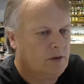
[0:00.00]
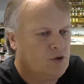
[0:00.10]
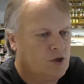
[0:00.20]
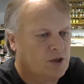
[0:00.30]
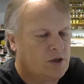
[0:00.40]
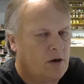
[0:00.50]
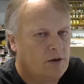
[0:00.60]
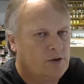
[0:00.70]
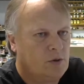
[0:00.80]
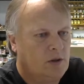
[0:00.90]
just
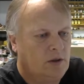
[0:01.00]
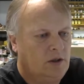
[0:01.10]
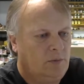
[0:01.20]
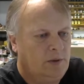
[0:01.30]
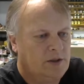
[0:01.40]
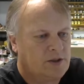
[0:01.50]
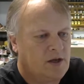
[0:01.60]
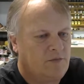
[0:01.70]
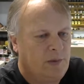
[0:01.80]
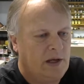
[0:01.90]
started doing a little bit of
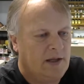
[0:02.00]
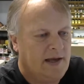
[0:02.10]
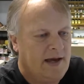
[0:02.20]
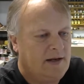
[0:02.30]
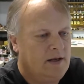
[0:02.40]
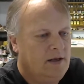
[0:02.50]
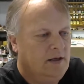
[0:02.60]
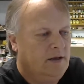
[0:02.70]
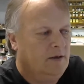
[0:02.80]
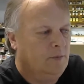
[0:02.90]
stuff beyond that.
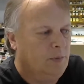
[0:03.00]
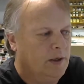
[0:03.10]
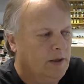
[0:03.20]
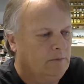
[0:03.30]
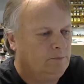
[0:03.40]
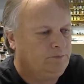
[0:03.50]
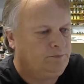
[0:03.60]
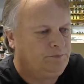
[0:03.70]
But